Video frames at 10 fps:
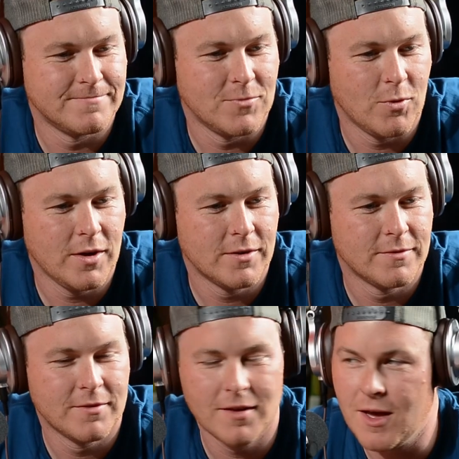It
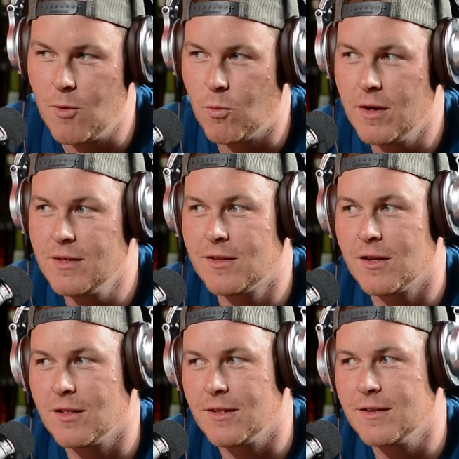was at
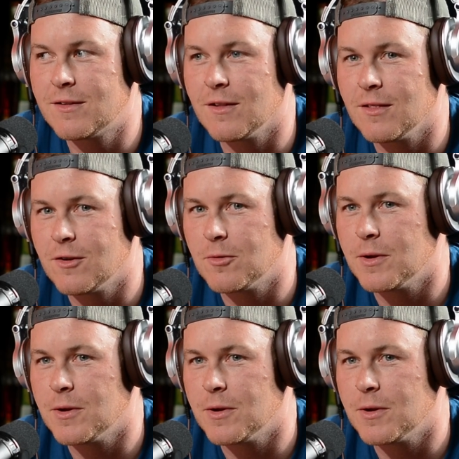least a little bit